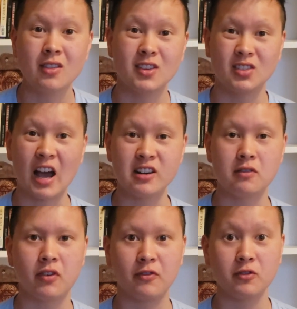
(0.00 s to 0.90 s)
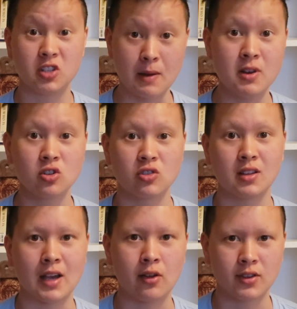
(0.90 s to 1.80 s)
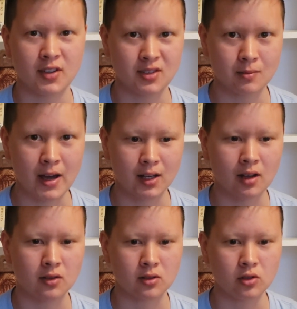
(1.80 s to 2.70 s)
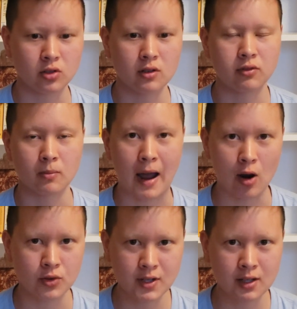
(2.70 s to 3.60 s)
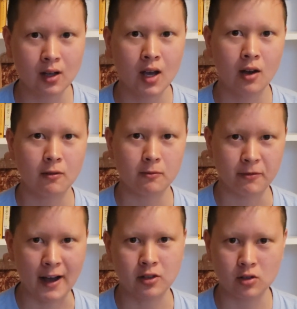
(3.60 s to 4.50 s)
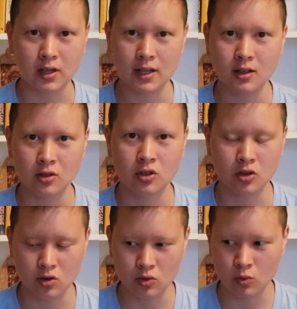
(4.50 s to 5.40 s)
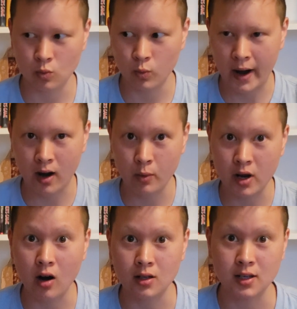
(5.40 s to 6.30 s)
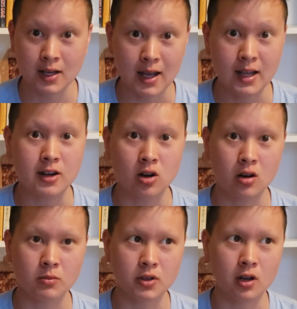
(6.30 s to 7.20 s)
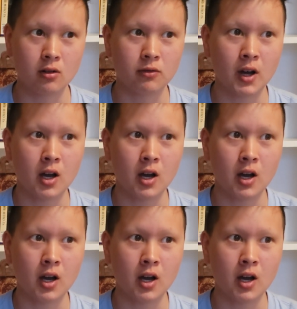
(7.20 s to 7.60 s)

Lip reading: This kind of demonstrates how the systematic exclusion from housing factored into where we are today in terms of